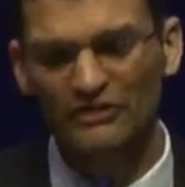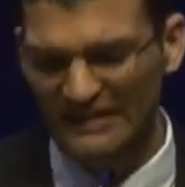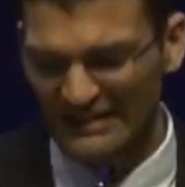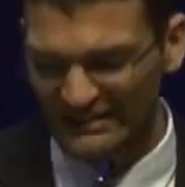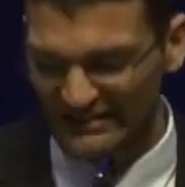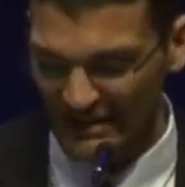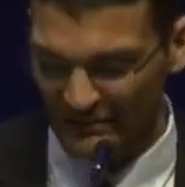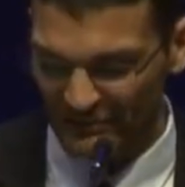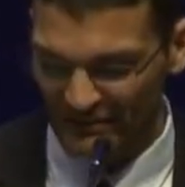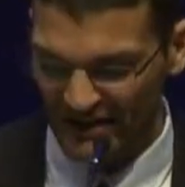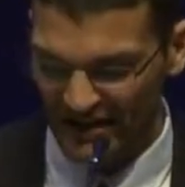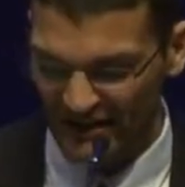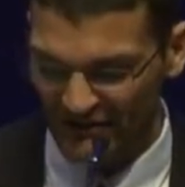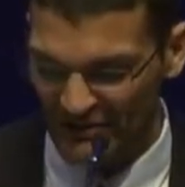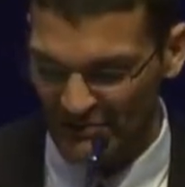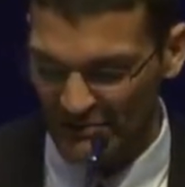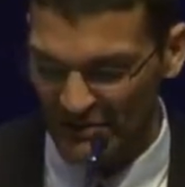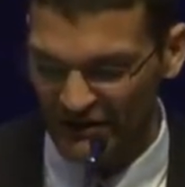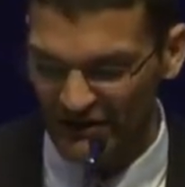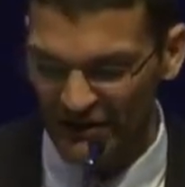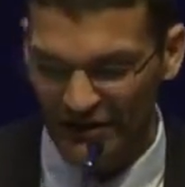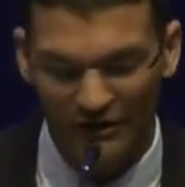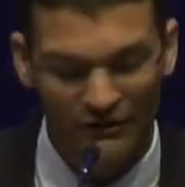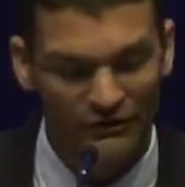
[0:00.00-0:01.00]
accepted even
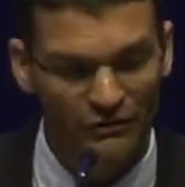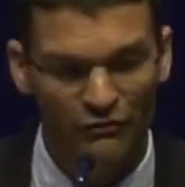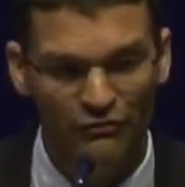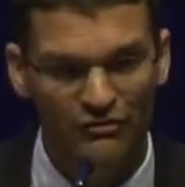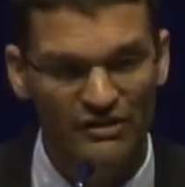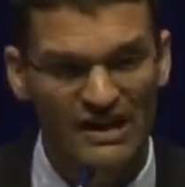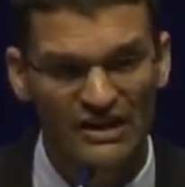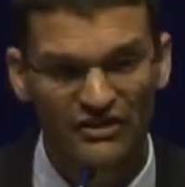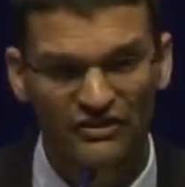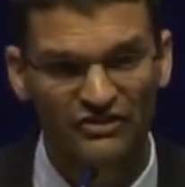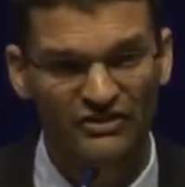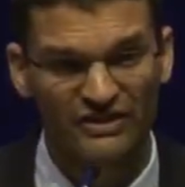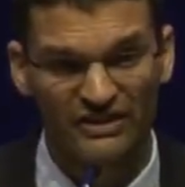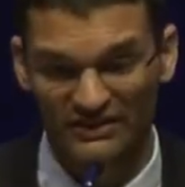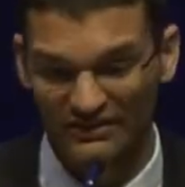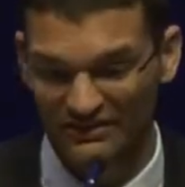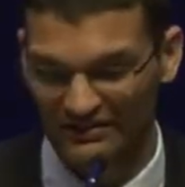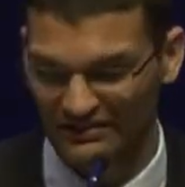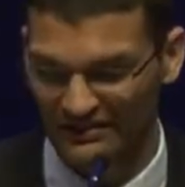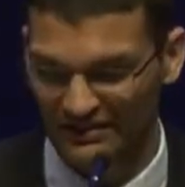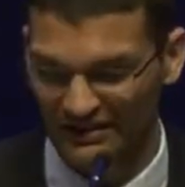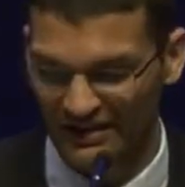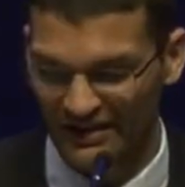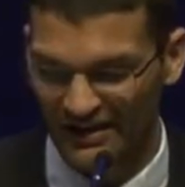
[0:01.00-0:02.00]
among young Earth
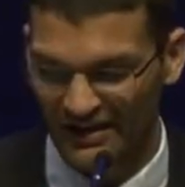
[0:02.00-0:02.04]
creationists.